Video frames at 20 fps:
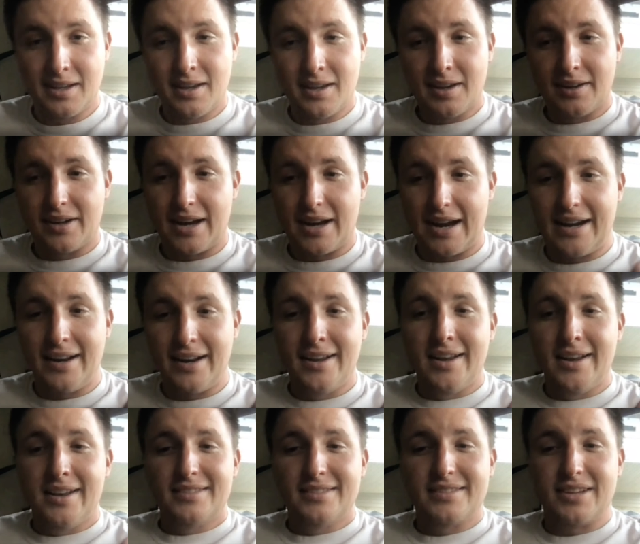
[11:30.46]
Right.
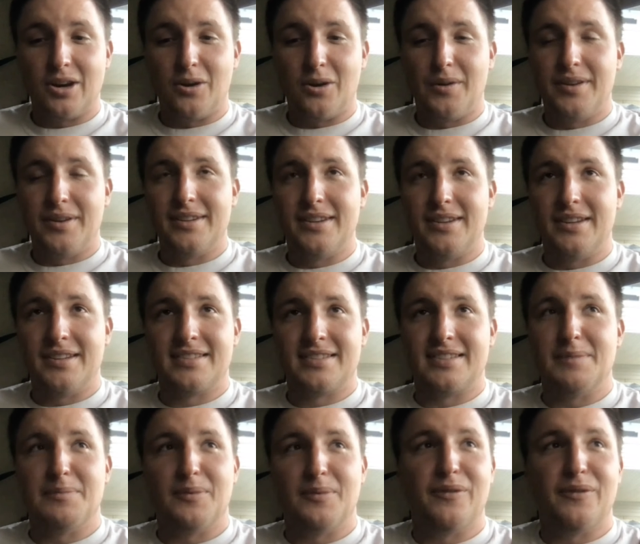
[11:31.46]
So the
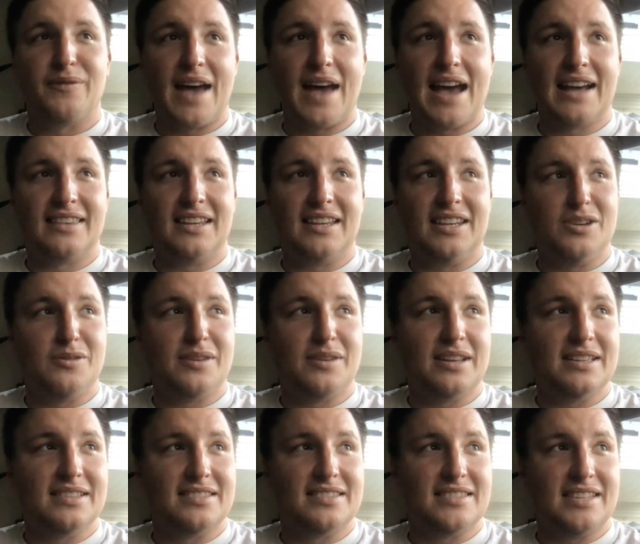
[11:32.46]
simple fact that you
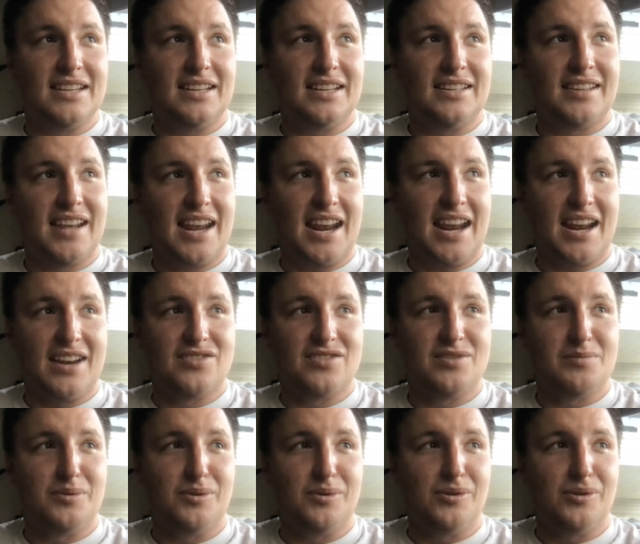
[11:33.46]
can see a
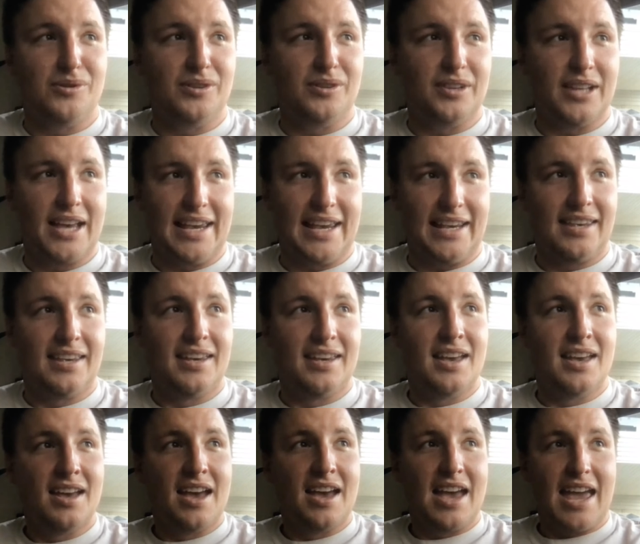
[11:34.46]
tangible, like,
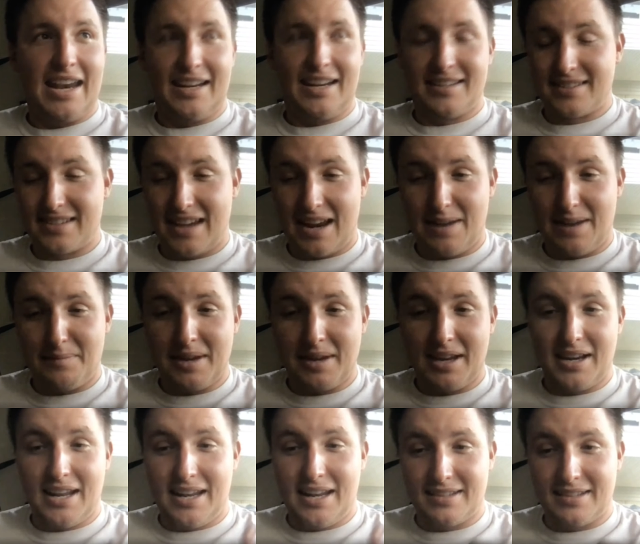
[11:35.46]

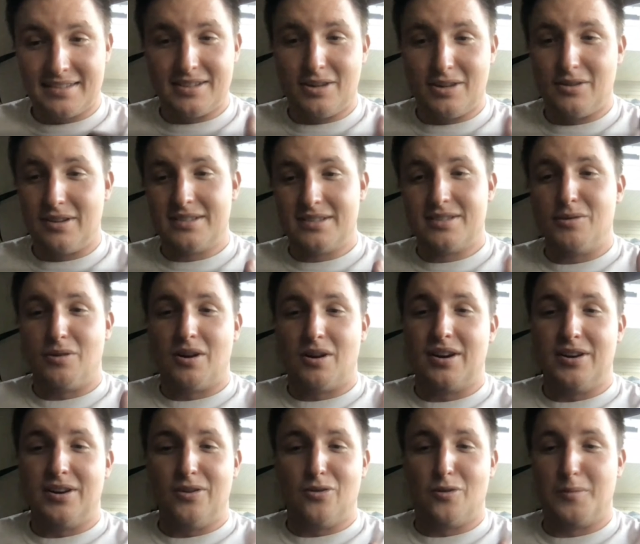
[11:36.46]
excitement in students who
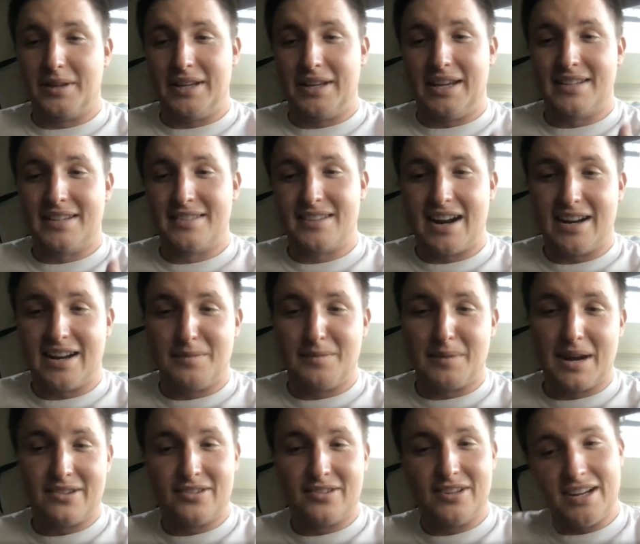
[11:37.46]
aren't normally excited
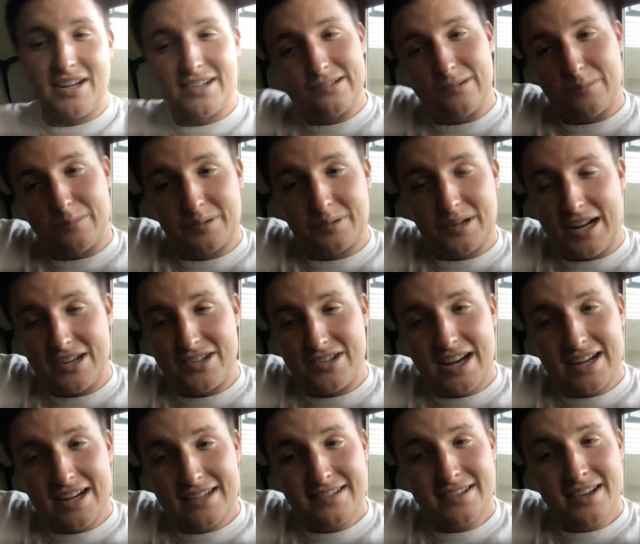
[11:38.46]
by traditional
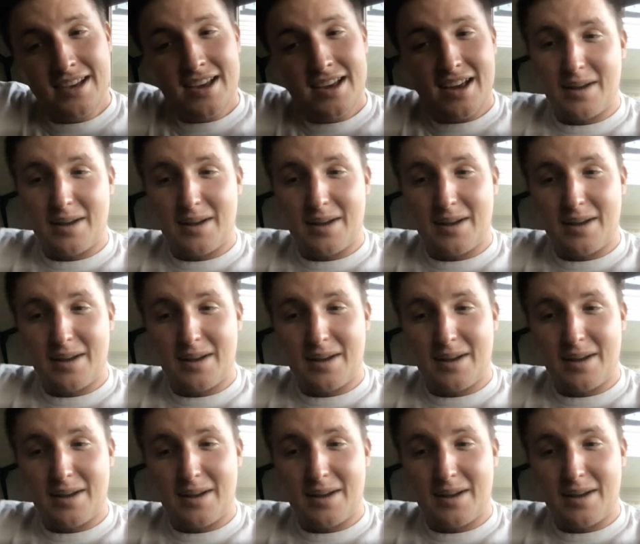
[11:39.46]
projects.